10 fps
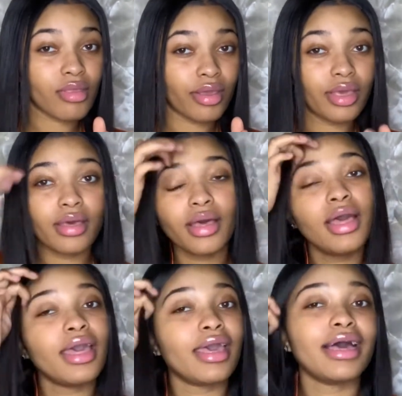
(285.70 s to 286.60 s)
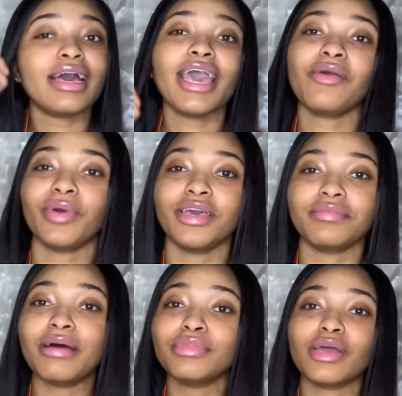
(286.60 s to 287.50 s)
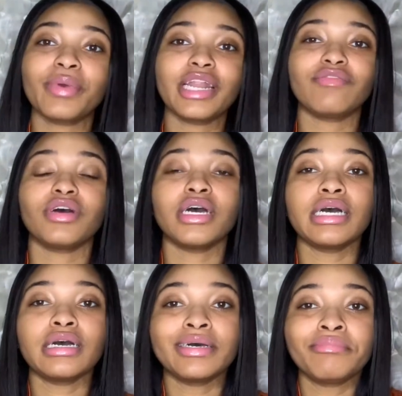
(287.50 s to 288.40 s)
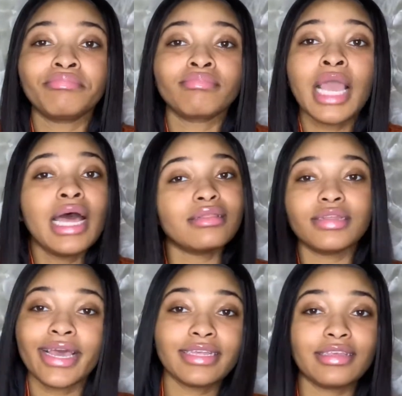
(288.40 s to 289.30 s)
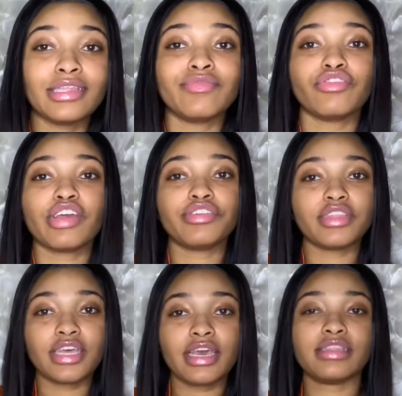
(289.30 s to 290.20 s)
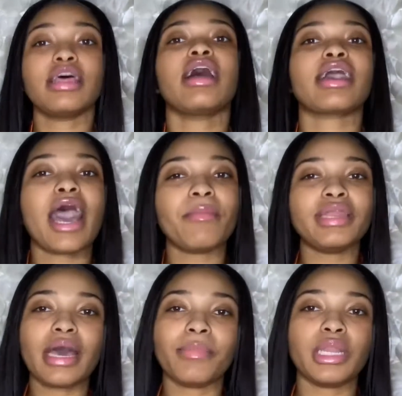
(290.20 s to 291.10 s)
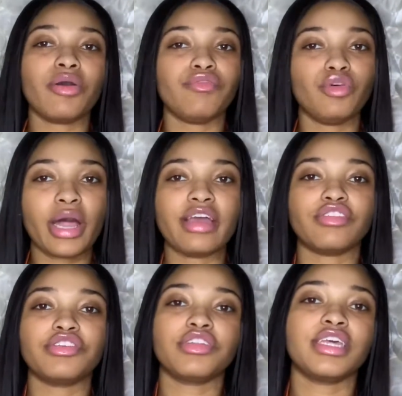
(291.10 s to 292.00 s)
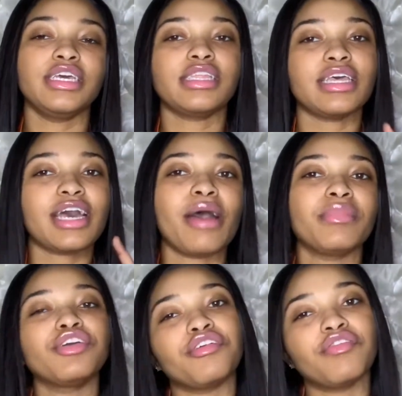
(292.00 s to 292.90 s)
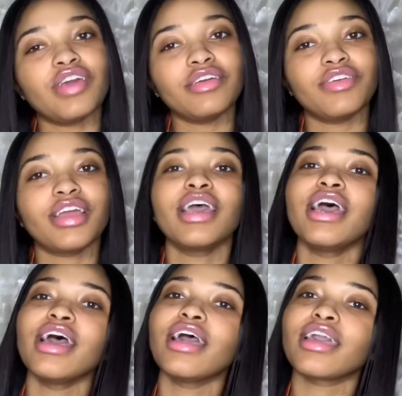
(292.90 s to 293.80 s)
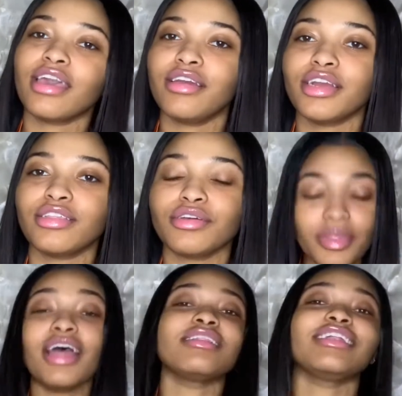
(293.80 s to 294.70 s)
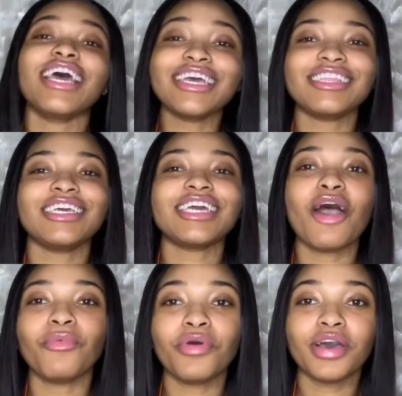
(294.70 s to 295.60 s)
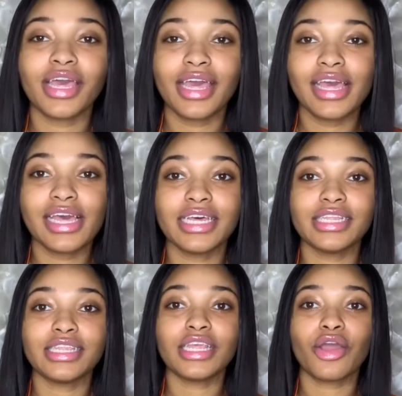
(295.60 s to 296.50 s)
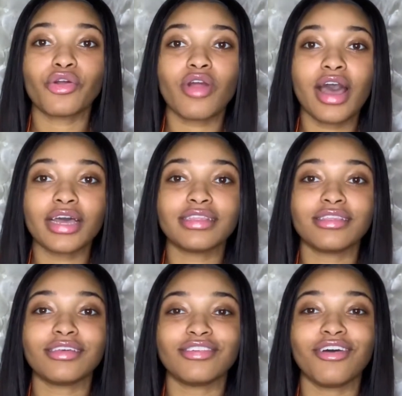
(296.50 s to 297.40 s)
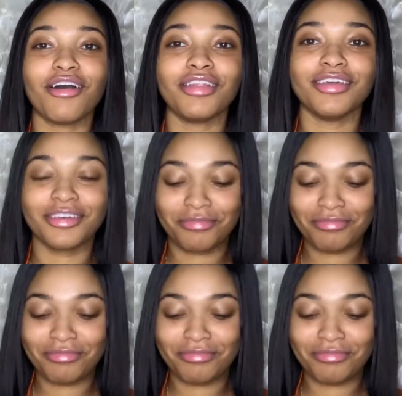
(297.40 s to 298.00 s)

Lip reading: Yeah, and I can't wait. I'm so ready for the next season for Stranger Things. Comment down below if you like Stranger Things, and comment your favorite character. The next thing I want is Crocs. Cause y'all, look.